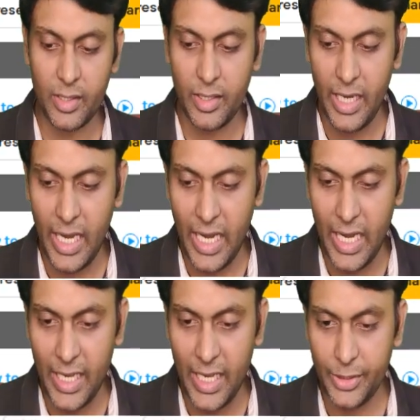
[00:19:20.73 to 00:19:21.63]
and
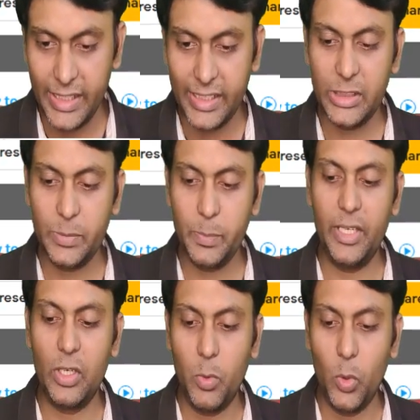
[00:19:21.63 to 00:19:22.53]
you see this
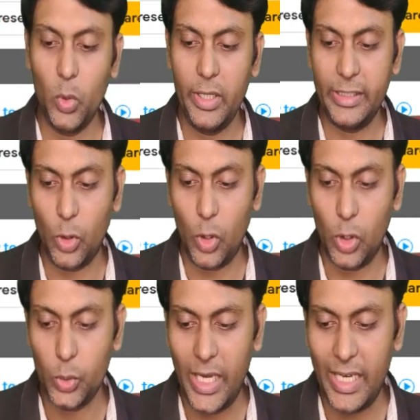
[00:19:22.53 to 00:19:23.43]
particular poll is also
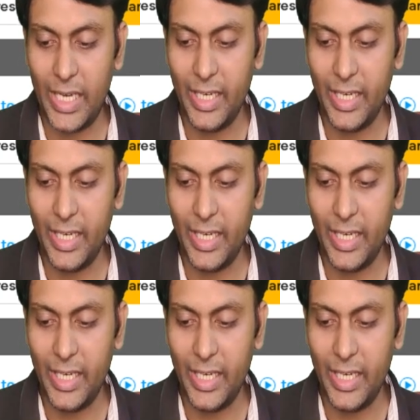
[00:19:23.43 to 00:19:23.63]
added.